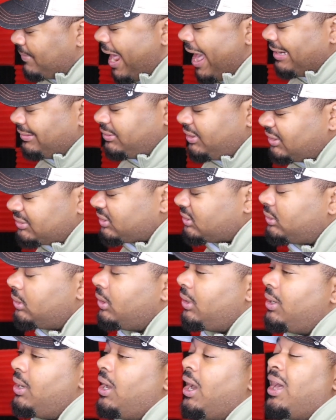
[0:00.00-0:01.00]
not dis.
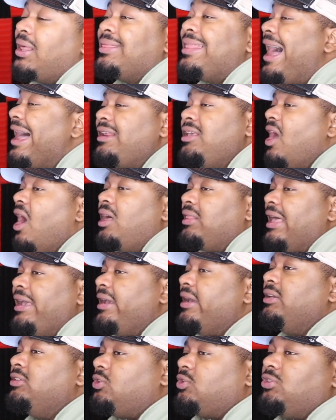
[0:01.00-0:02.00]
A lot of y'all
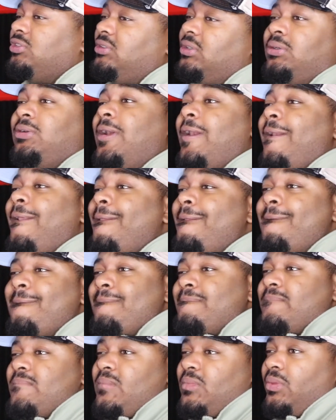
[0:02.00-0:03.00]
ain't interesting.
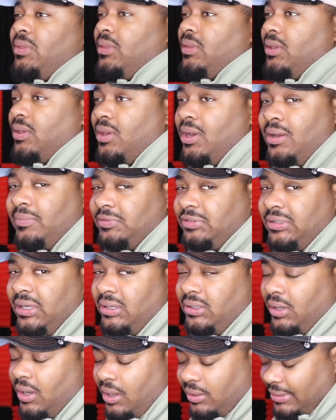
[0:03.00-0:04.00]
You know what I'm
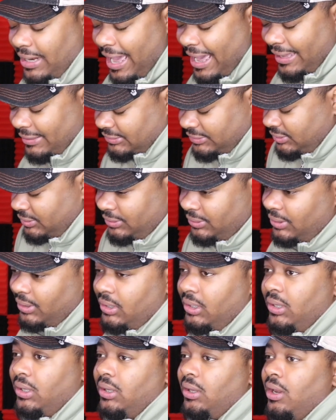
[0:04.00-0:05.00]
saying? Y'all not.
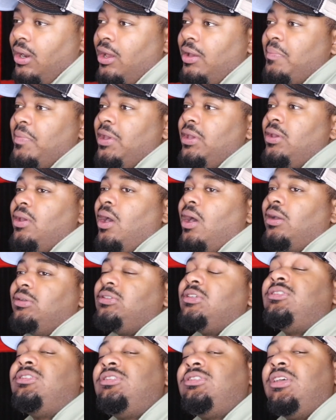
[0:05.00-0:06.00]
You know what I mean? Y'all
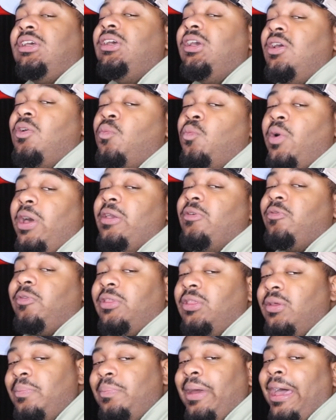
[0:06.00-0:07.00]
just sit and wait for
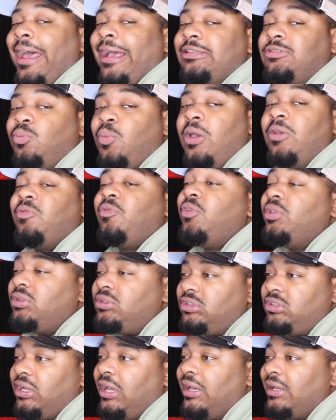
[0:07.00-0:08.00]
the bags, wait for the
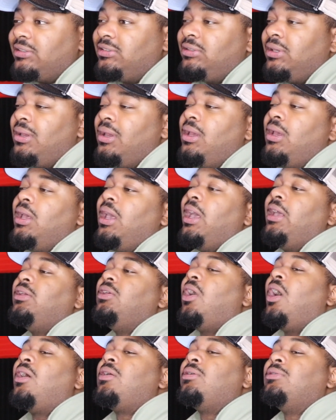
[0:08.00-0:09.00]
checks, and
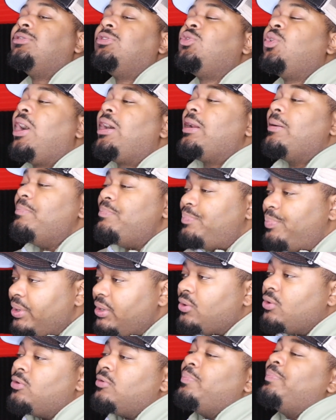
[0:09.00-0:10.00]
y'all don't try to
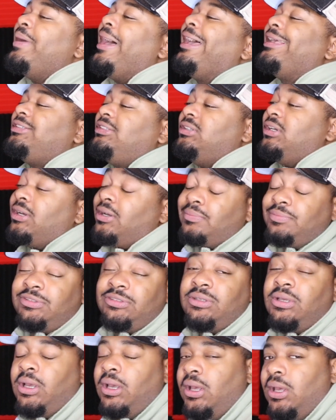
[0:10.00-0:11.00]
build
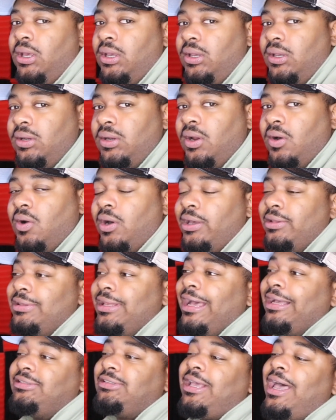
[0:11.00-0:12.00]
matchups. You know, and
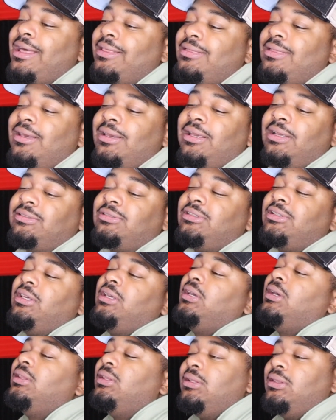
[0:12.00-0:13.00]
that's I think it's
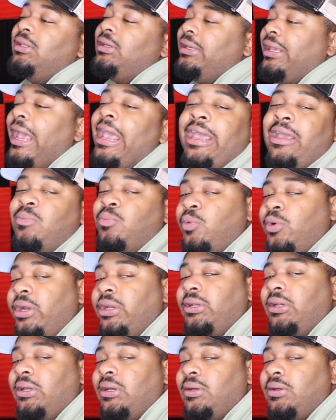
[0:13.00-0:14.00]
killing the game
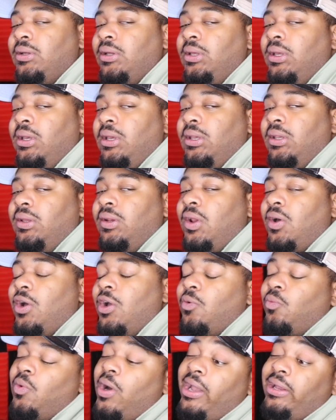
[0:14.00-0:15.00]
right now. You know,
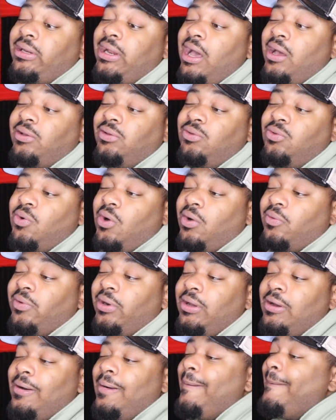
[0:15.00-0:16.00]
and right now
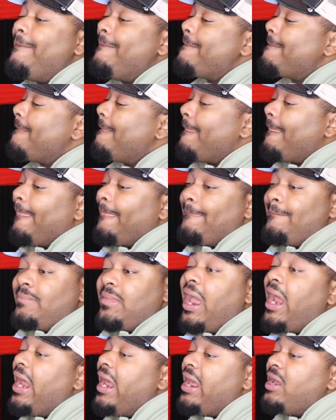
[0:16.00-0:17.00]
URL,
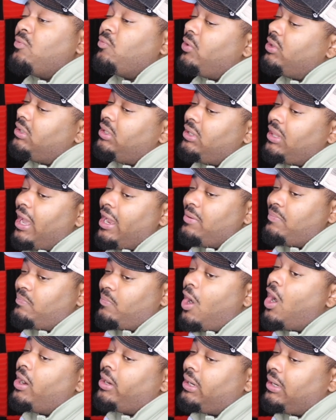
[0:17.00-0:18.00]
they ain't really like
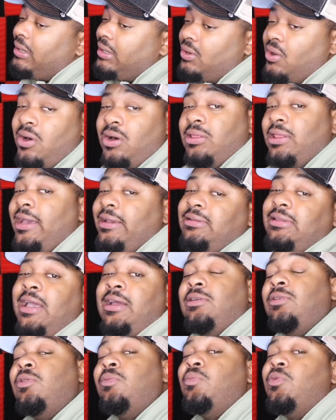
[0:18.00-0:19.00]
marketing all like
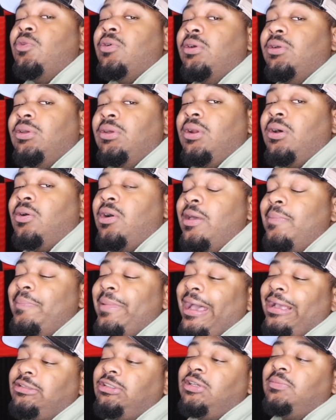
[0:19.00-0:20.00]
that no more. You know, and
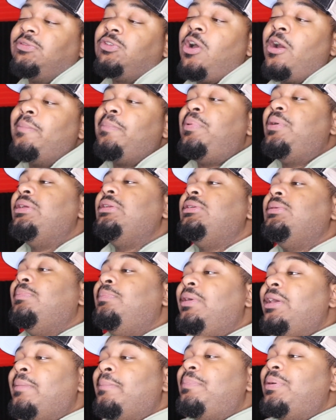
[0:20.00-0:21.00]
matchups aren't putting
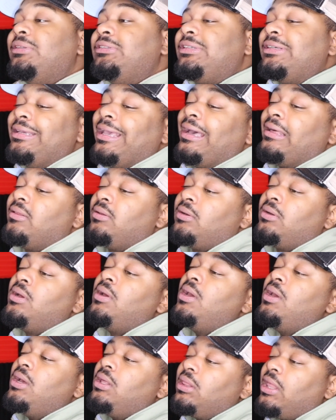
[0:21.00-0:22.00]
being put together
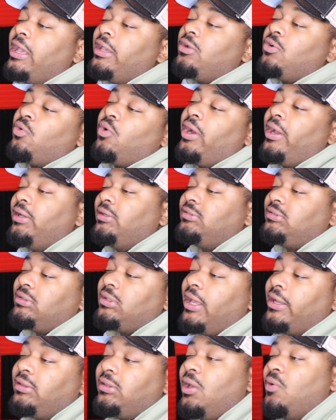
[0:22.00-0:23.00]
like crazy
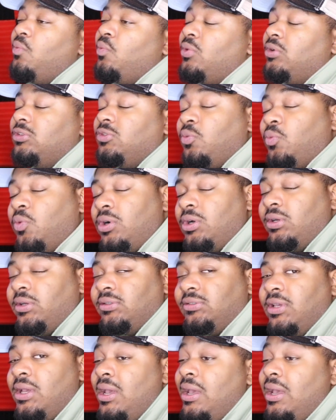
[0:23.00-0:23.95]
like they once was.